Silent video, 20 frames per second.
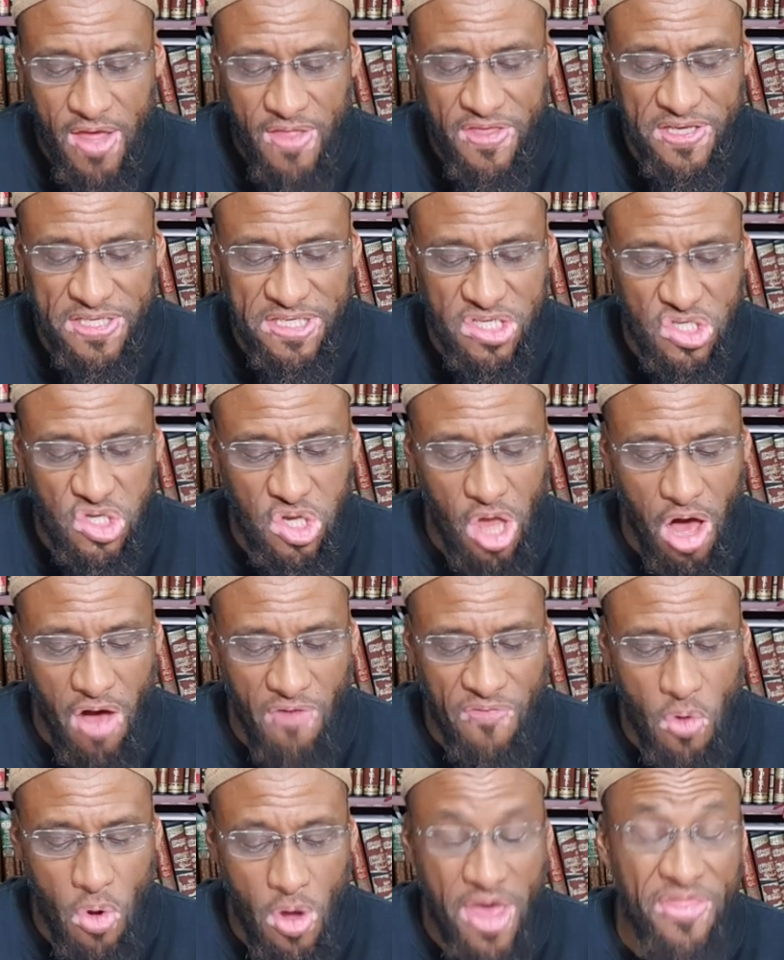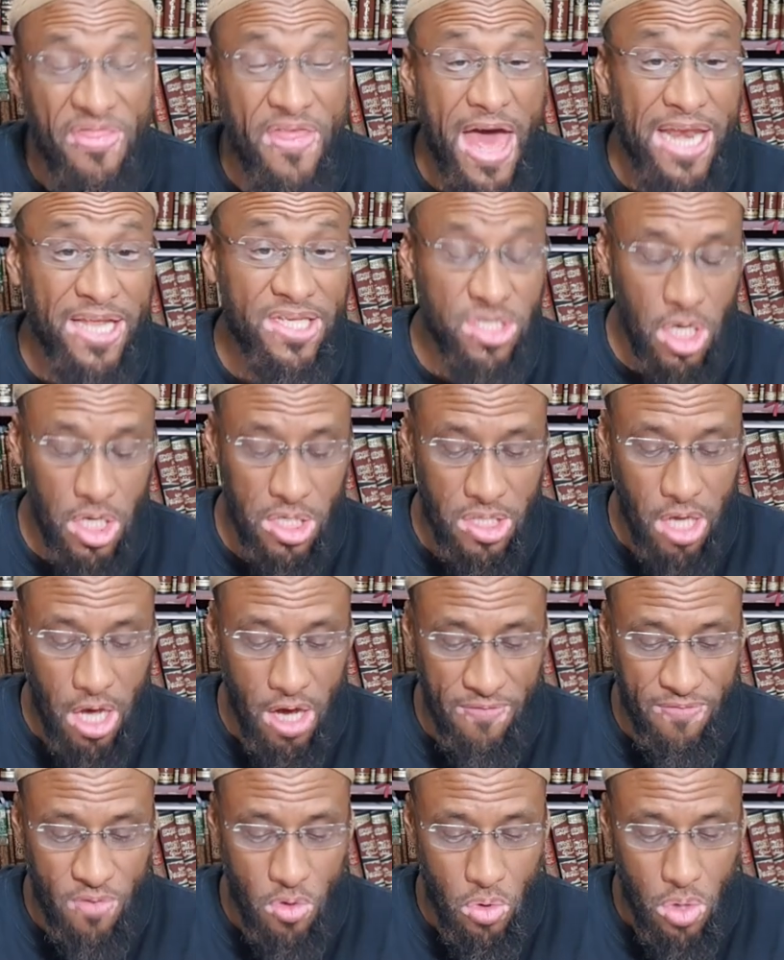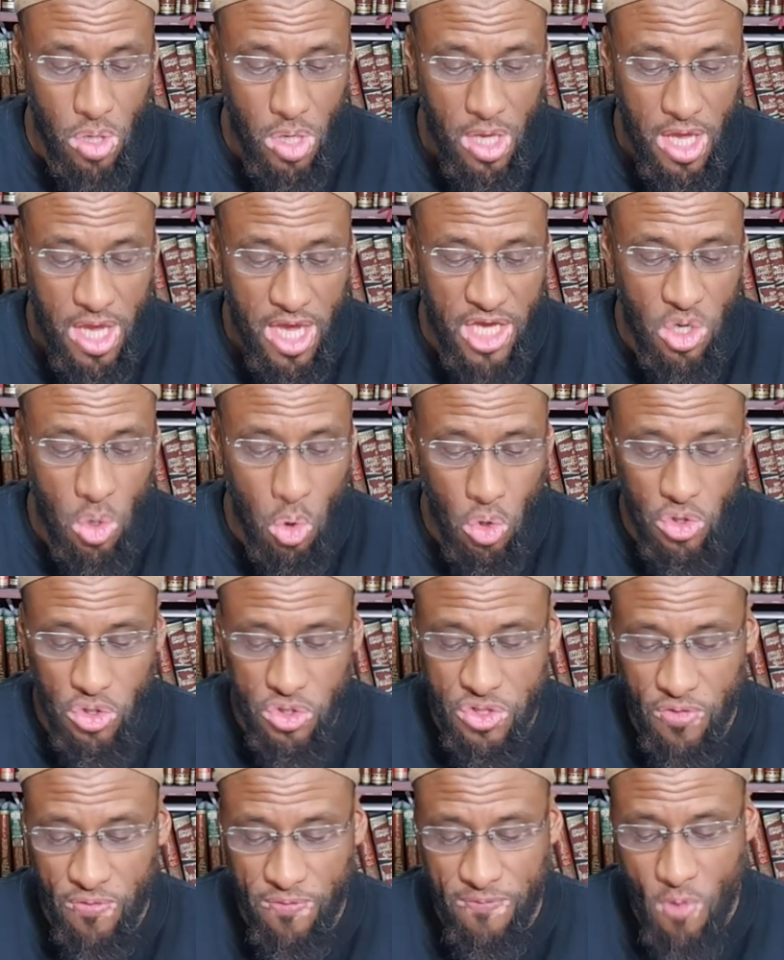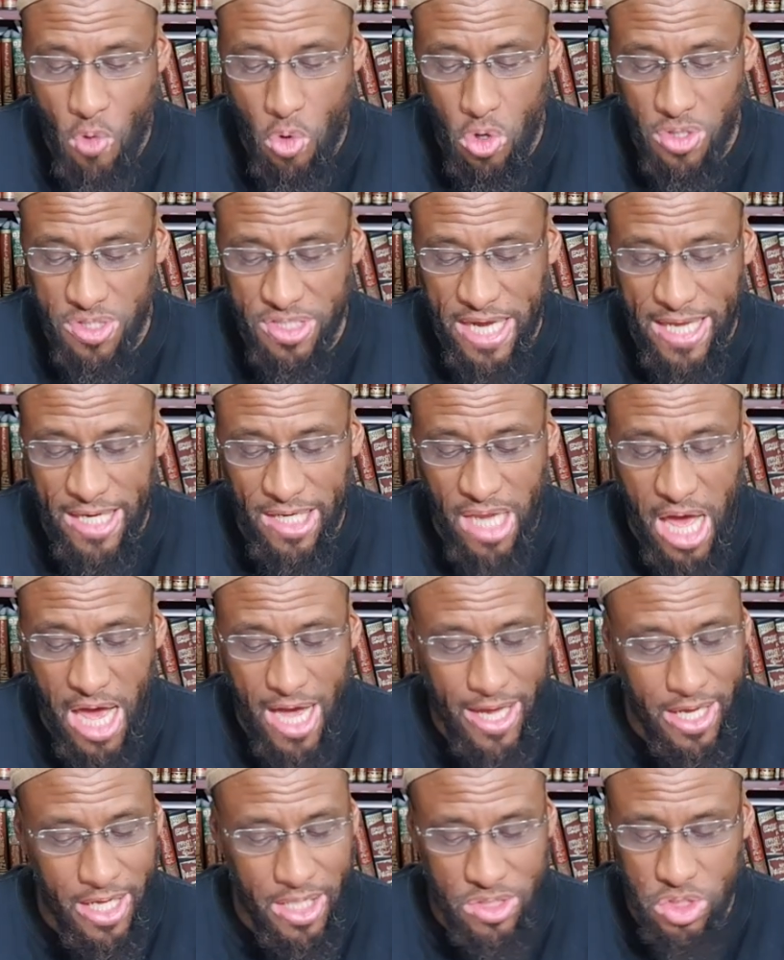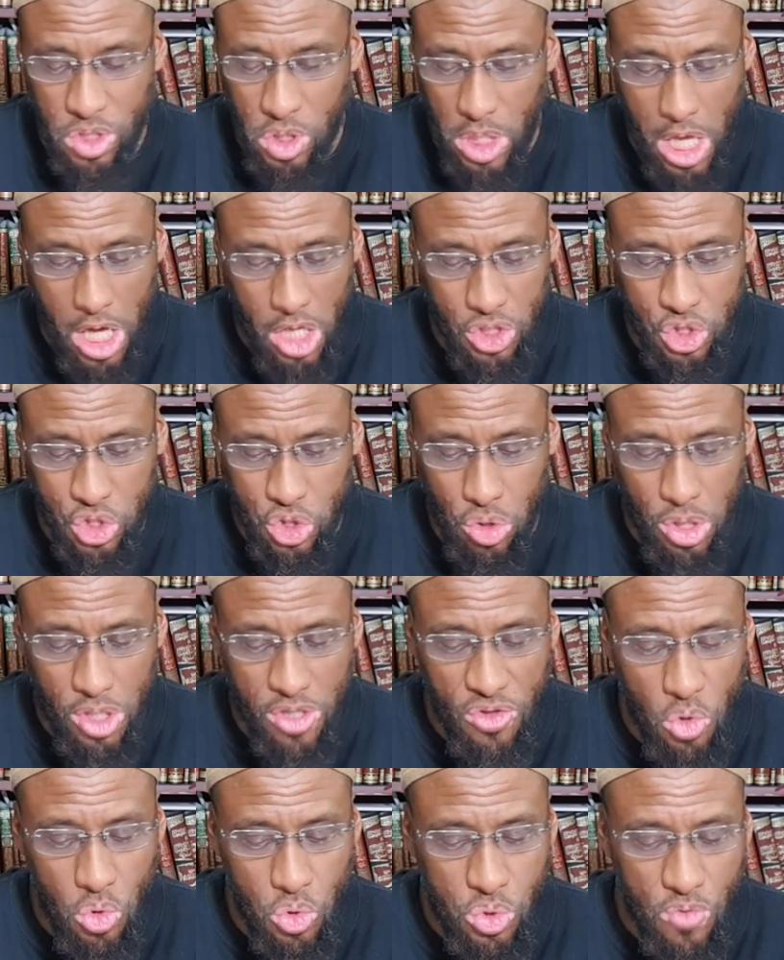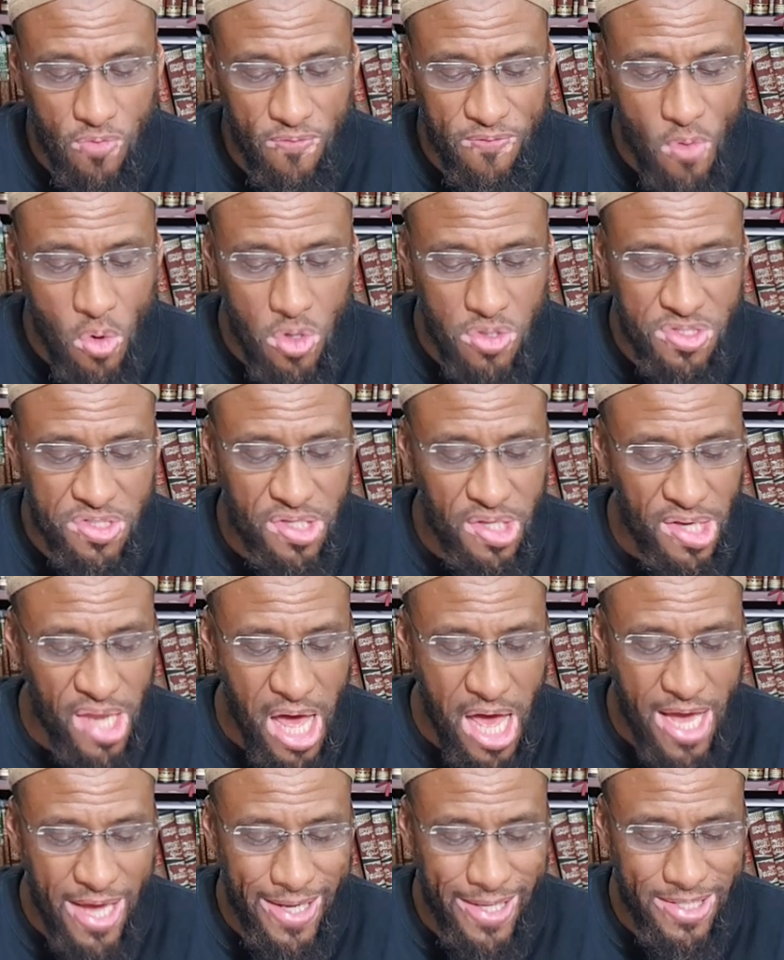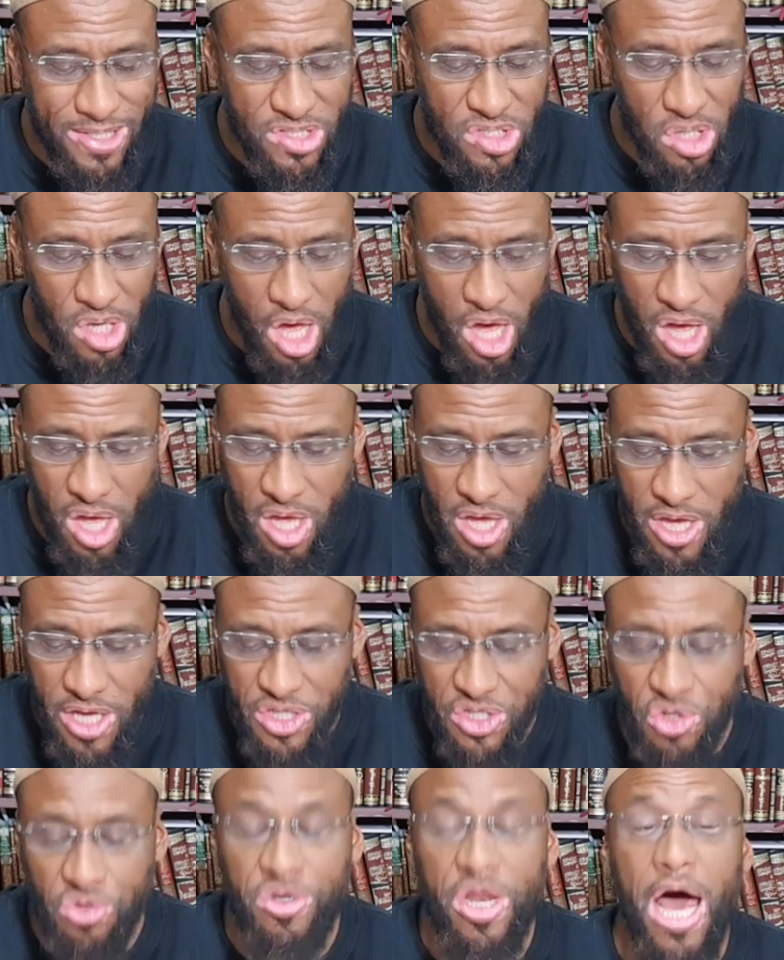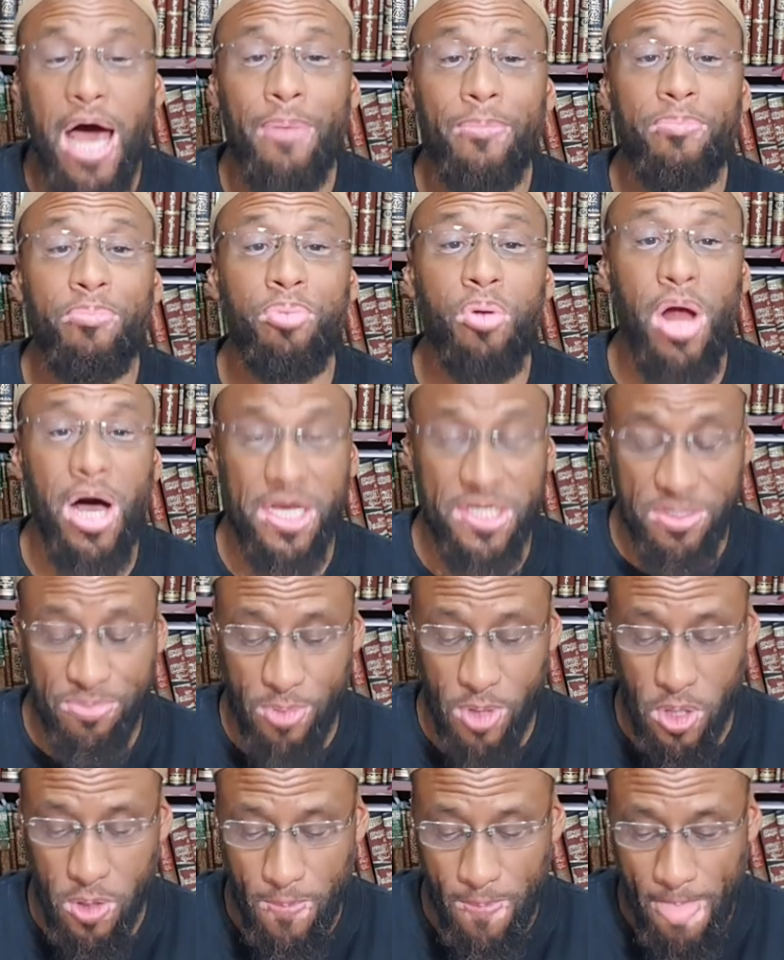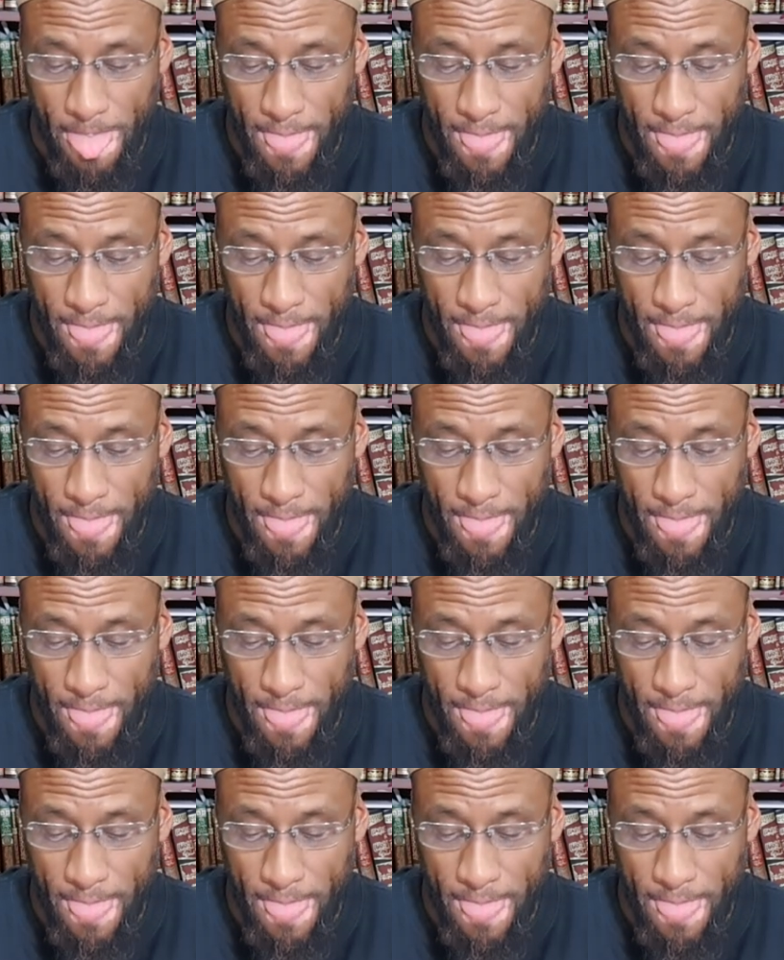this is lawful and that is unlawful, in order to forge a lie against the law, Surely those who forge the lie against the law shall not prosper.